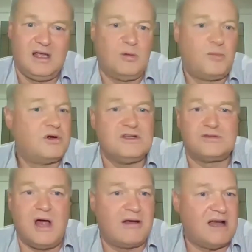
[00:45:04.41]
we'll
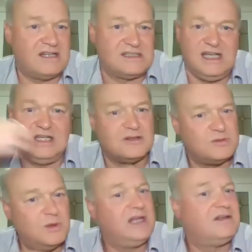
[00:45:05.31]
produce ryegrass seed
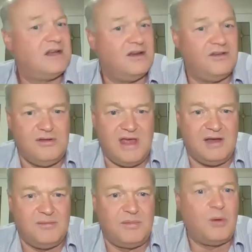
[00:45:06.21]
because we can do that,